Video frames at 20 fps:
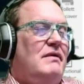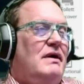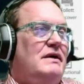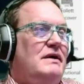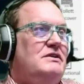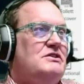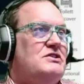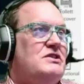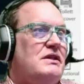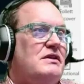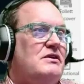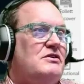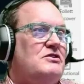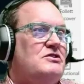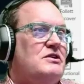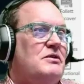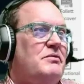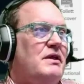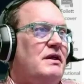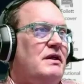I just think there's
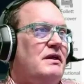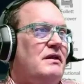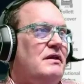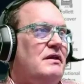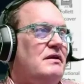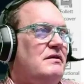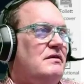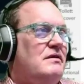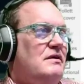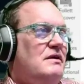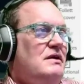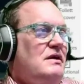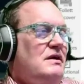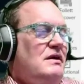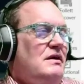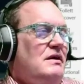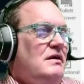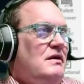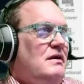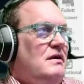something that
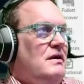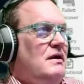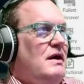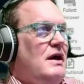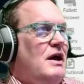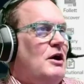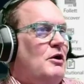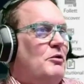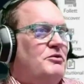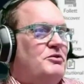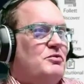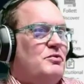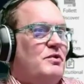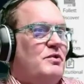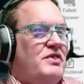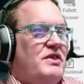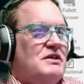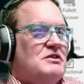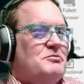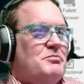helps
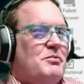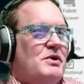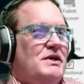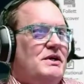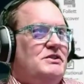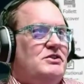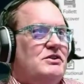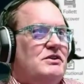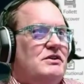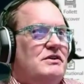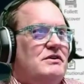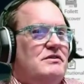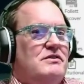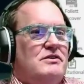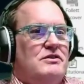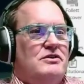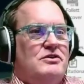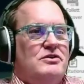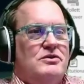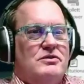with the inspiration
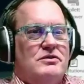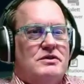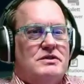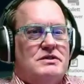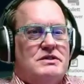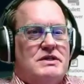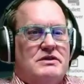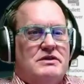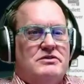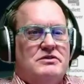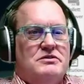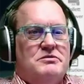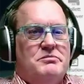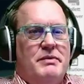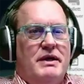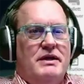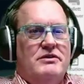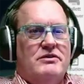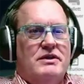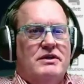to do the sketches
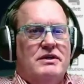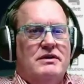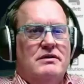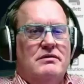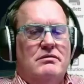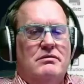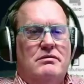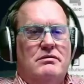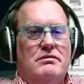manually.